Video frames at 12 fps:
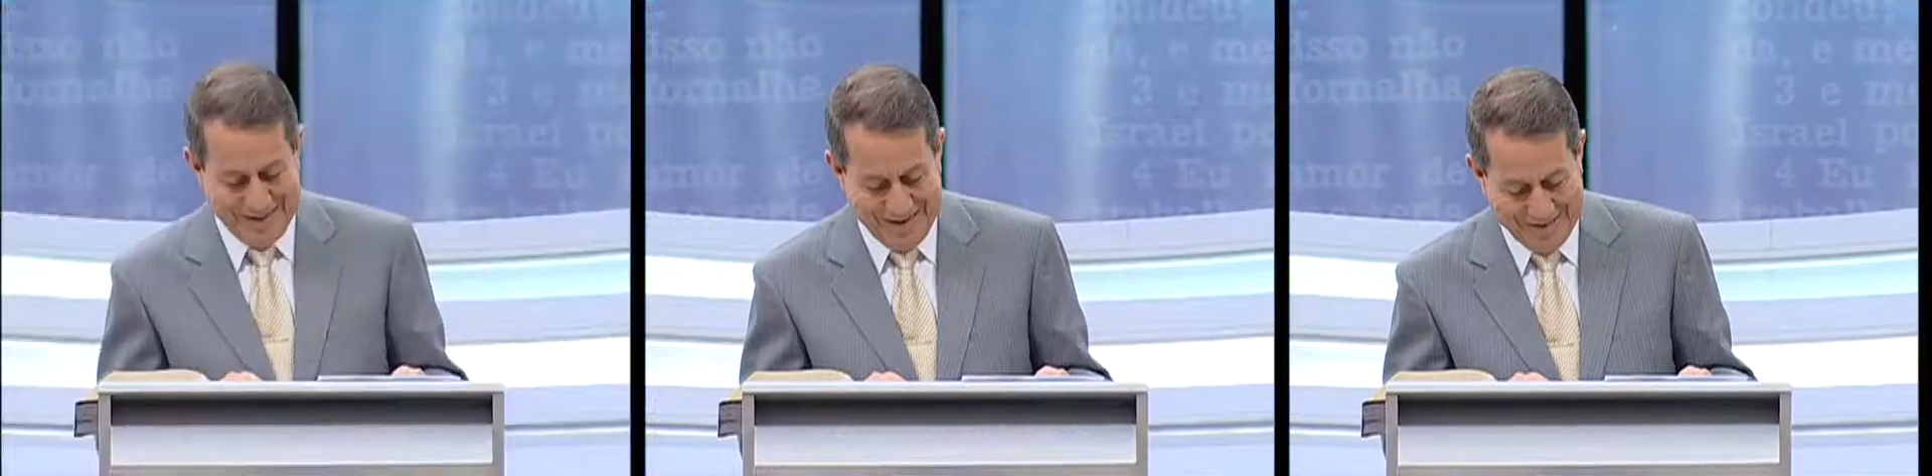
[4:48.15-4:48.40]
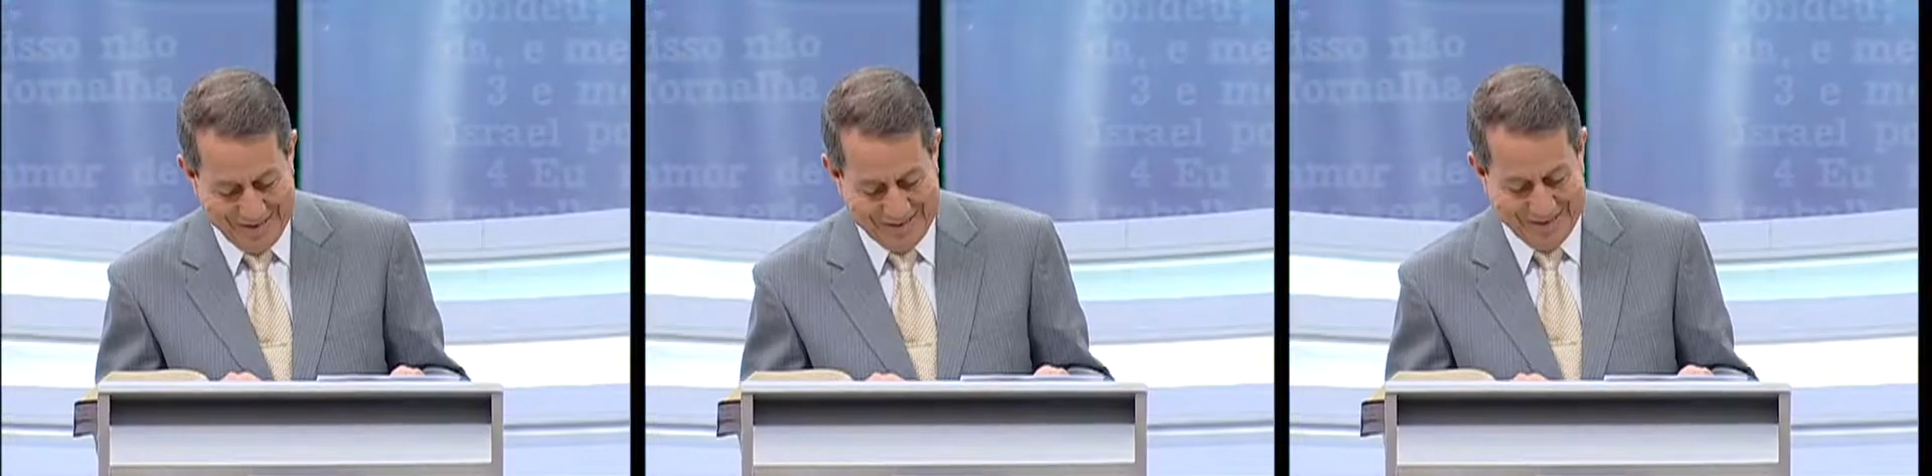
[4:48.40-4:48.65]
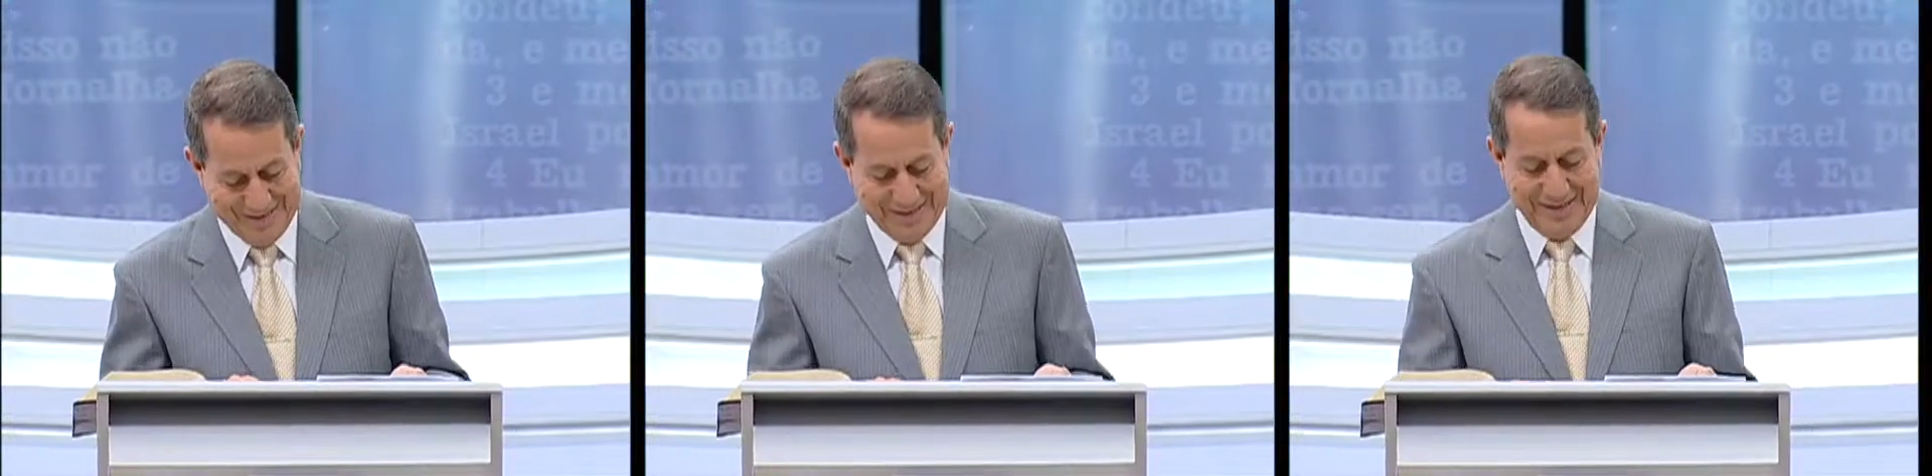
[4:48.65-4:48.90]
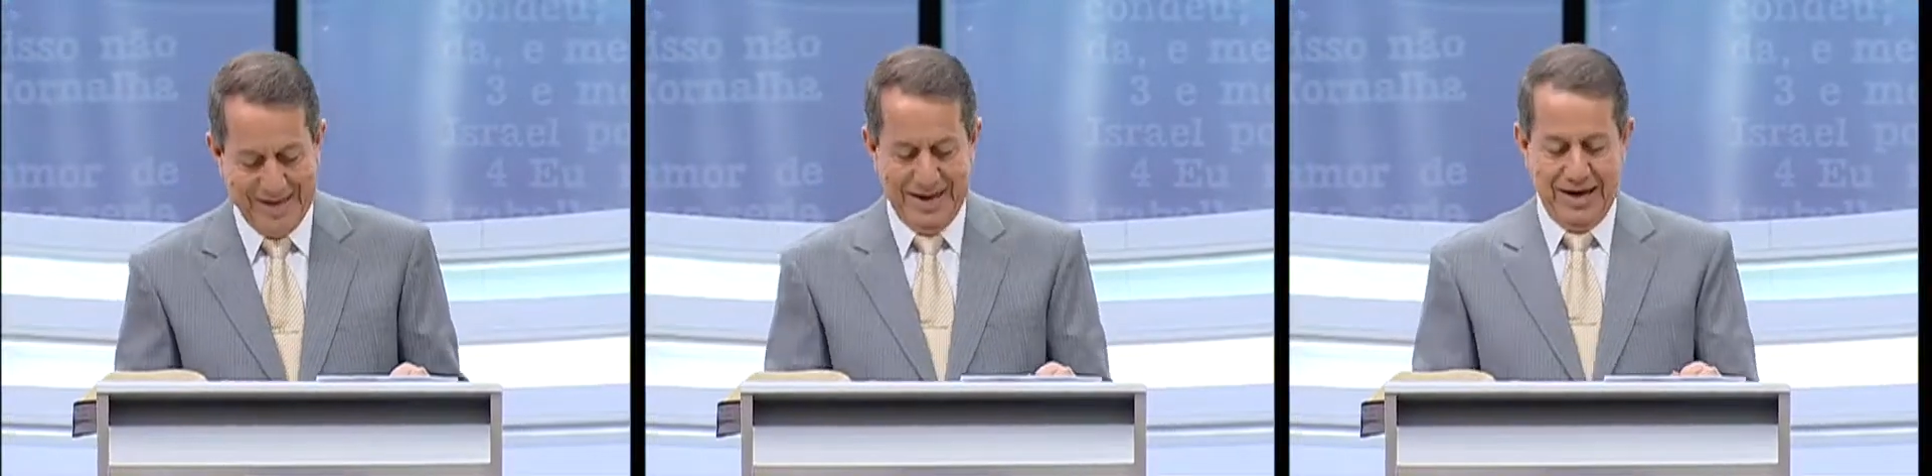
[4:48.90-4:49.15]
number
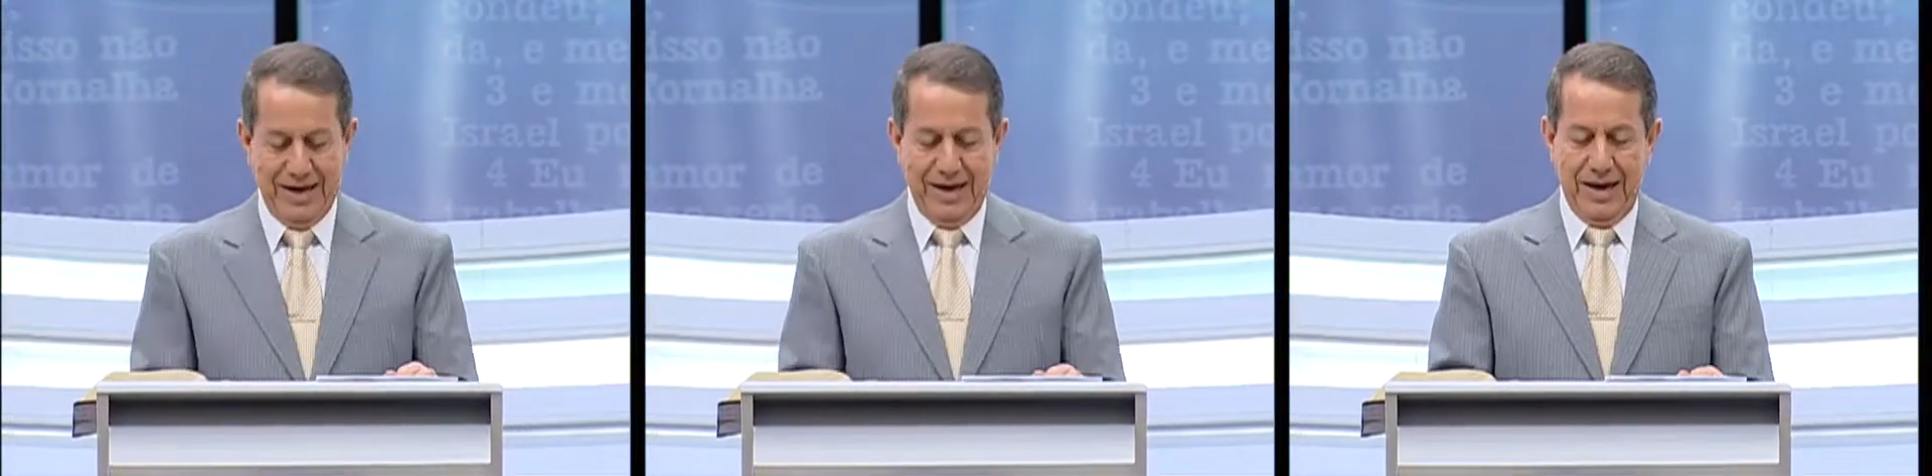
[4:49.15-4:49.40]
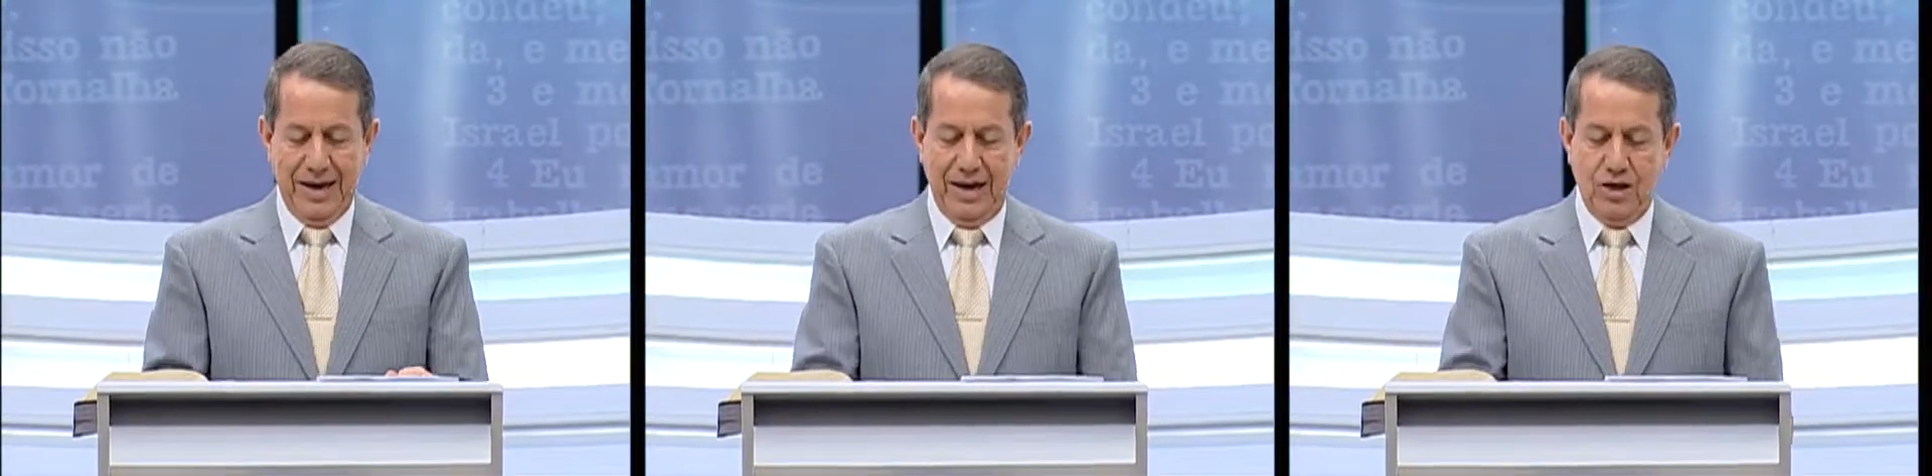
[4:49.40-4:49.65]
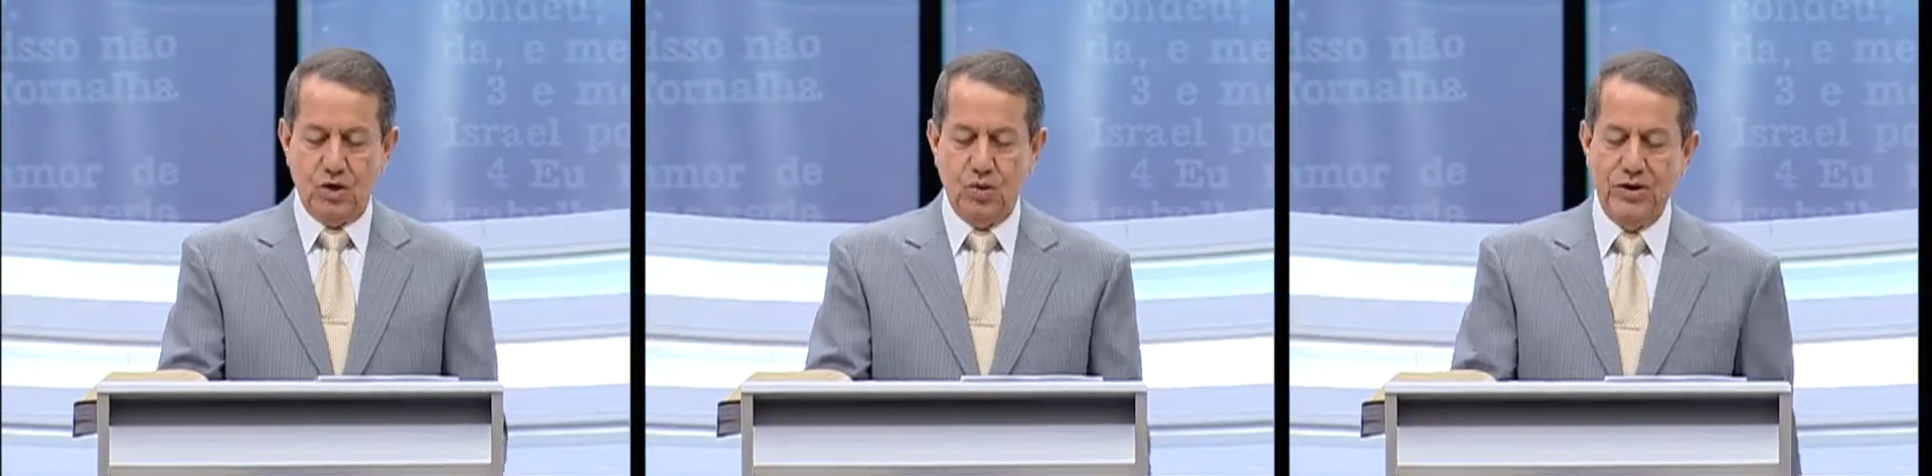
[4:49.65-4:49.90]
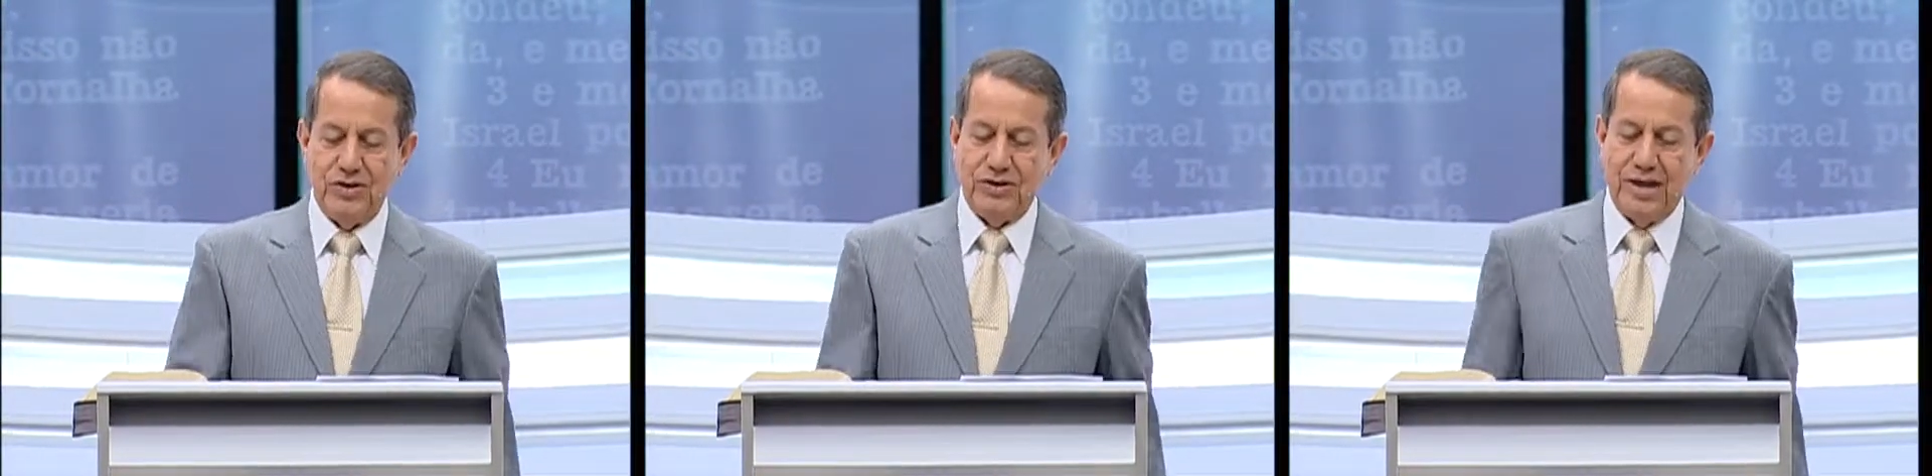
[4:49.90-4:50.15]
6.
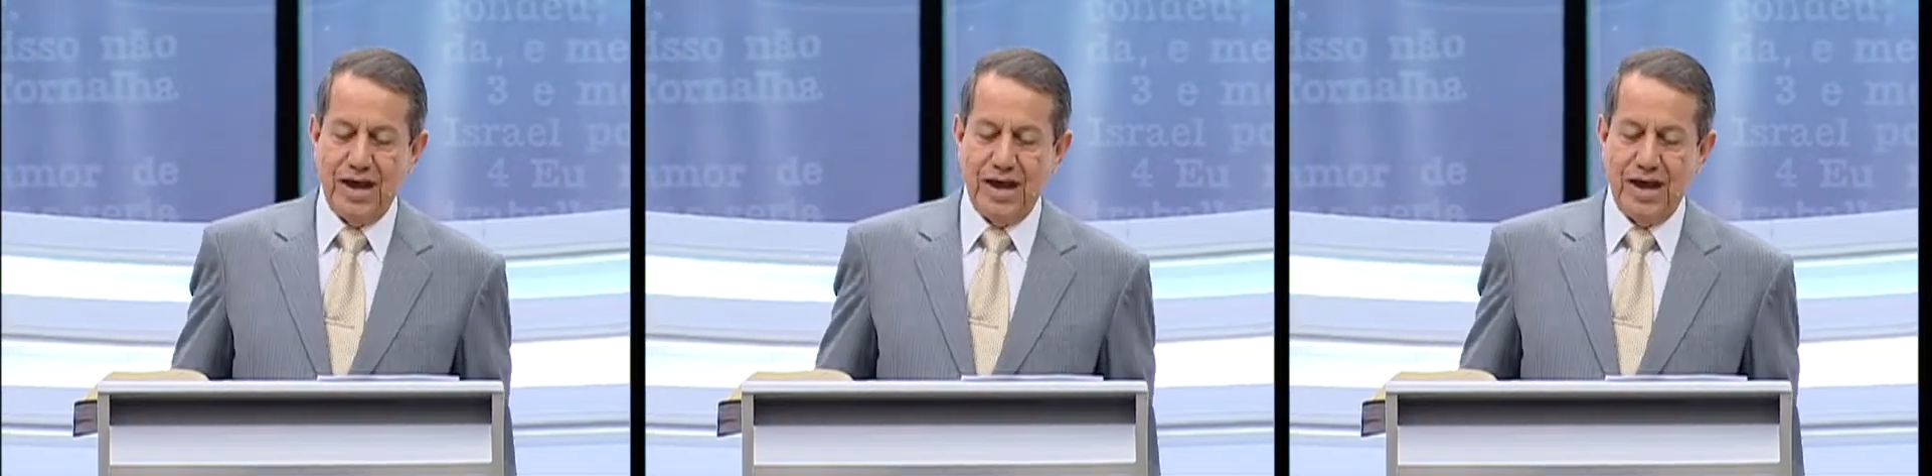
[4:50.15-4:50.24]
Judges